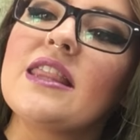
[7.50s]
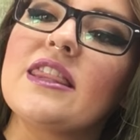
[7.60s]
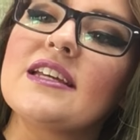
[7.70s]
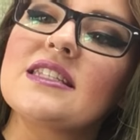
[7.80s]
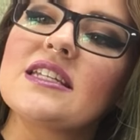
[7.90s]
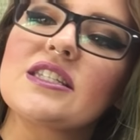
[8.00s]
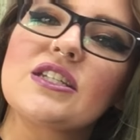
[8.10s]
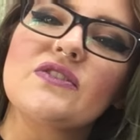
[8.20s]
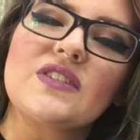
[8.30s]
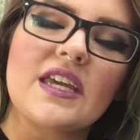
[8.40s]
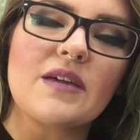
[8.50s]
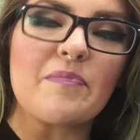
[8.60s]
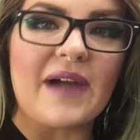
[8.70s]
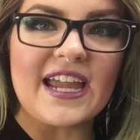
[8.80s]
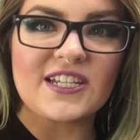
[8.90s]
This is using
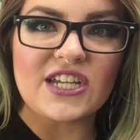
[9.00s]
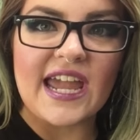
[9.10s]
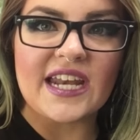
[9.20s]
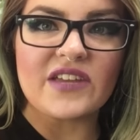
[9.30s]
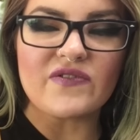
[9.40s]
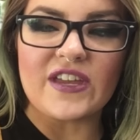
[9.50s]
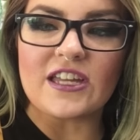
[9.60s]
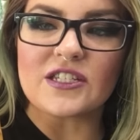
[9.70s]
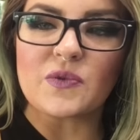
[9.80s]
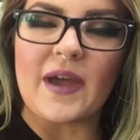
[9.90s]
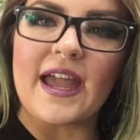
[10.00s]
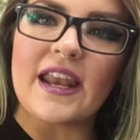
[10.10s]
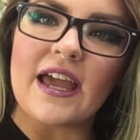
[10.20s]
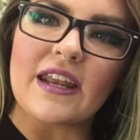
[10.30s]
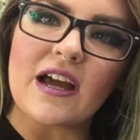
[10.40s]
bike chain, vegan
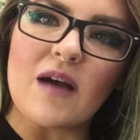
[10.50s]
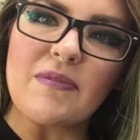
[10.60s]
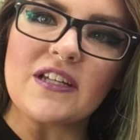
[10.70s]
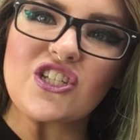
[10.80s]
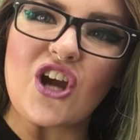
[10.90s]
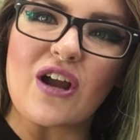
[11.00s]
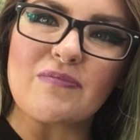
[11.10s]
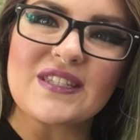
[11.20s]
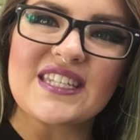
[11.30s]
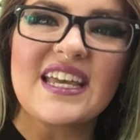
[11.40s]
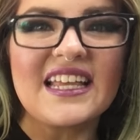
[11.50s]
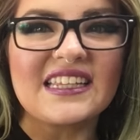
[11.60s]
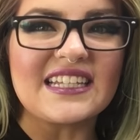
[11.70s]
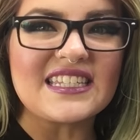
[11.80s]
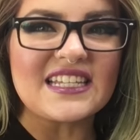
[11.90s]
suede, and a couple of charms.
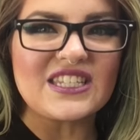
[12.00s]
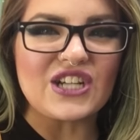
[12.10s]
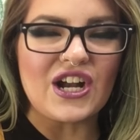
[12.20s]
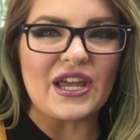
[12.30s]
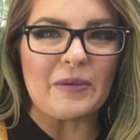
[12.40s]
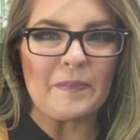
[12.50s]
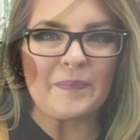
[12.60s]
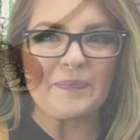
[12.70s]
Let's get started.